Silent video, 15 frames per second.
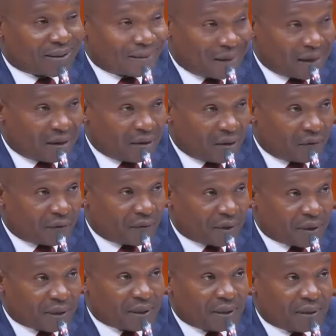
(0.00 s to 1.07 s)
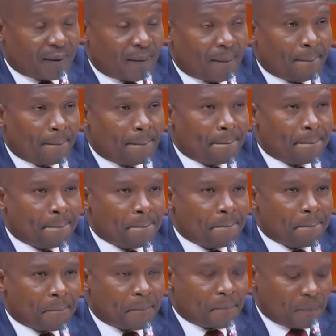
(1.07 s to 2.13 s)
stay in office.
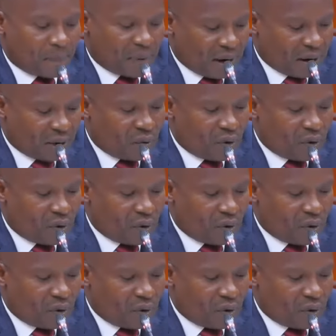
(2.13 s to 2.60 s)
I